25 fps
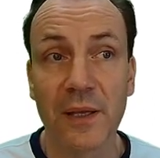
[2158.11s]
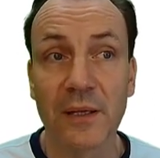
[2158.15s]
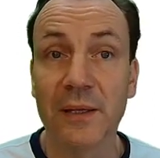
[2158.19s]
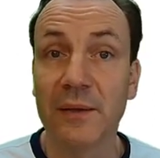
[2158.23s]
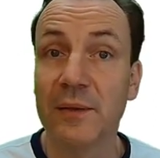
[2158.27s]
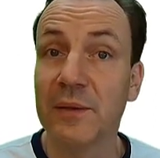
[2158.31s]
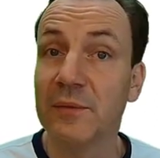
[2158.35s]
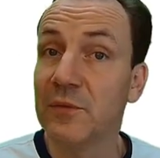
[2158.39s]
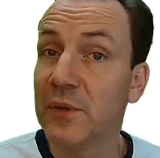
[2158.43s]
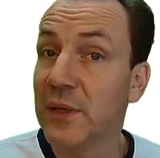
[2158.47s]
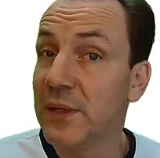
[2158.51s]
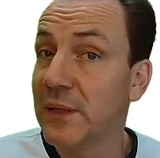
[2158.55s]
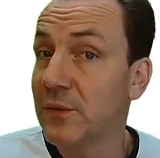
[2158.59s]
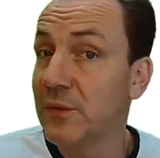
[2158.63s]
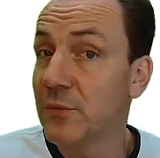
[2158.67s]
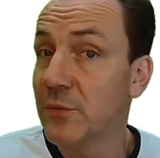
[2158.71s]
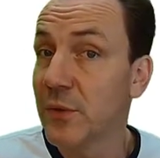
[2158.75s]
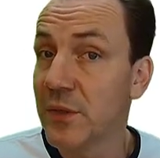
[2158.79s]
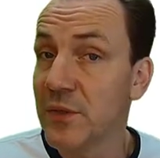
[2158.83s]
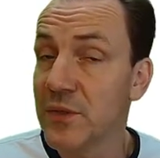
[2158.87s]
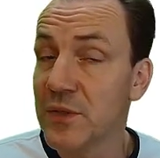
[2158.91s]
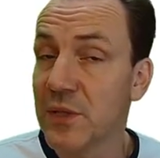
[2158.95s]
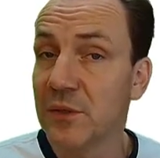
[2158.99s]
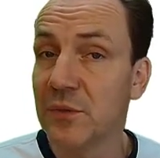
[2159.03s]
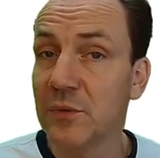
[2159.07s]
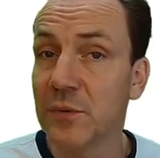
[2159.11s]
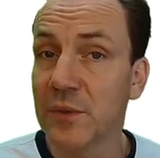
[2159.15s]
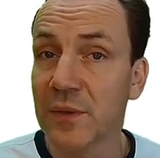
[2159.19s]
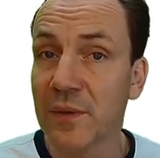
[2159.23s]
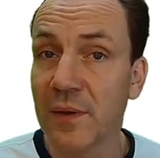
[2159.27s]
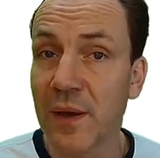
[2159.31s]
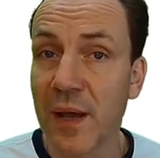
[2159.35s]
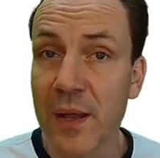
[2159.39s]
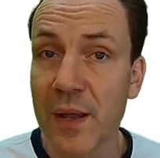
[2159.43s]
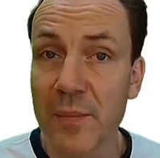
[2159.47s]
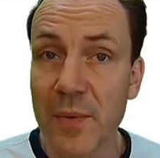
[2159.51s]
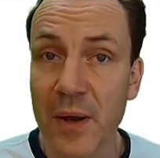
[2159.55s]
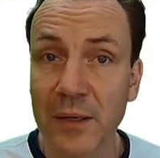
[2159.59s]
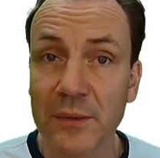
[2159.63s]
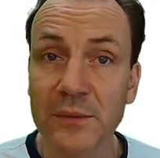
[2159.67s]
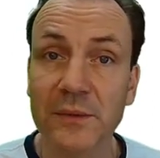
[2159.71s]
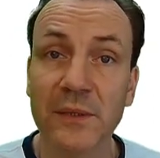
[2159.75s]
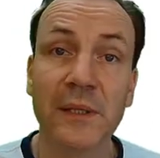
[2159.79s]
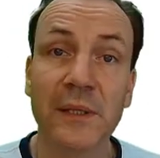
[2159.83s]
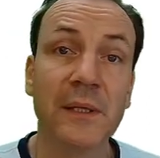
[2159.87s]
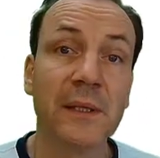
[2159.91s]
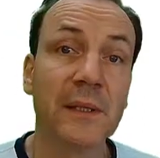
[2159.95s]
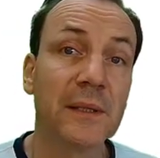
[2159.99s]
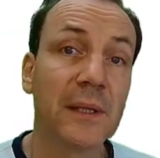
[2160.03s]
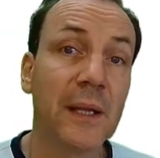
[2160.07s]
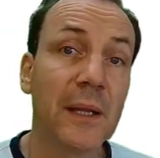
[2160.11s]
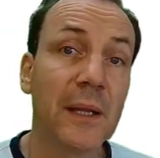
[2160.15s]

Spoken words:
And then when it runs into a timeout, then